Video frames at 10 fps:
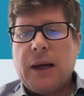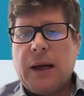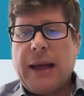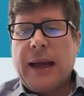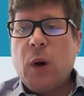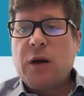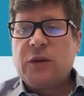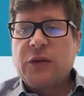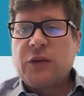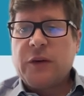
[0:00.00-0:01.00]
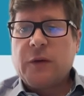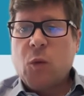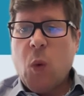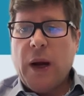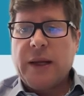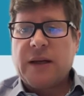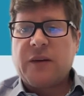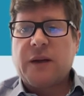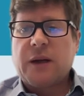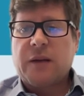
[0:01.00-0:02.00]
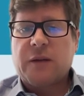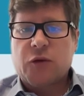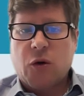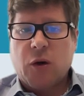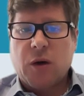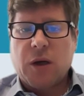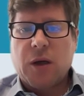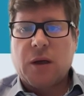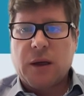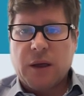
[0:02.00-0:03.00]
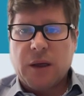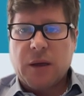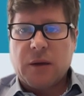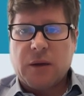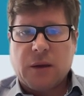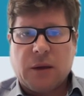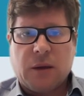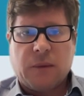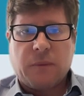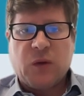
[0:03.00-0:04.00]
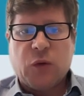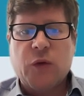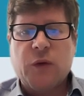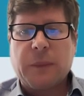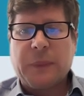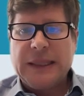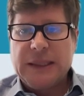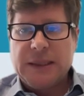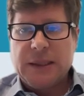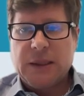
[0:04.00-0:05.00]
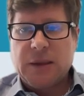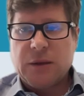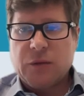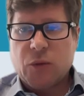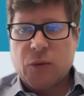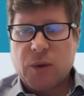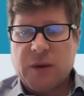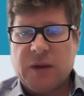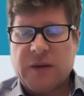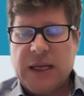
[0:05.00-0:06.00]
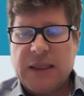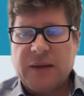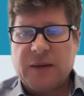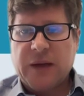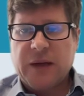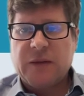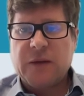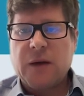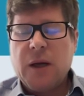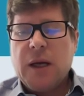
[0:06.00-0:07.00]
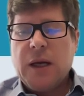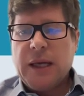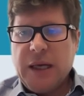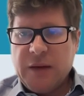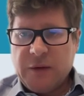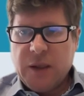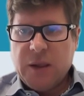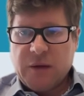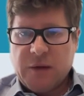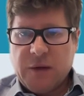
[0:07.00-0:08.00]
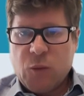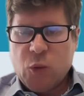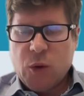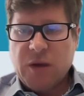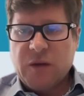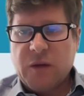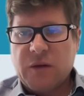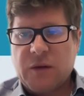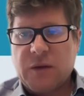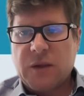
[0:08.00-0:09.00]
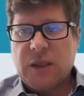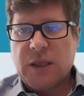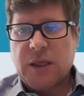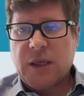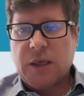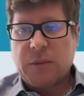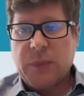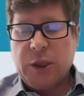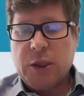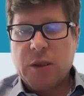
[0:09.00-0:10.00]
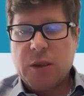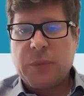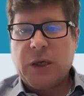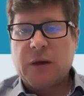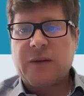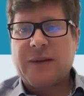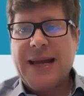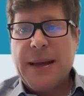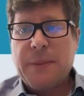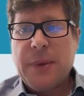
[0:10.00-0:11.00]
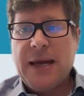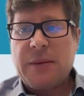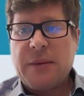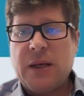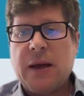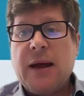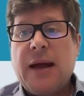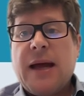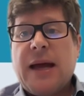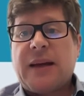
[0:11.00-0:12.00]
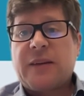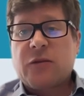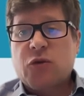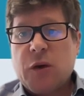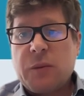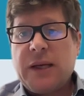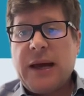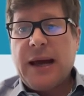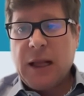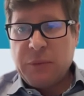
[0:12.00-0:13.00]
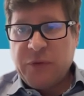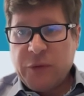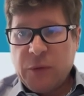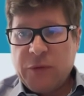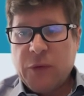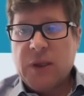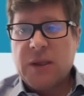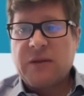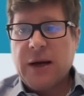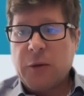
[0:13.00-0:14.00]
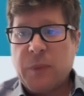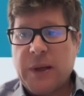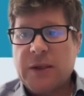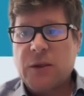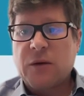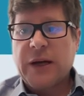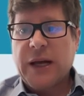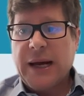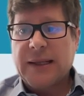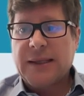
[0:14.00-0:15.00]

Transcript: And one of the reasons why there is a strong reusability rule on these data sets is, in the same words of the Commission, because they may be extremely helpful for the development of AI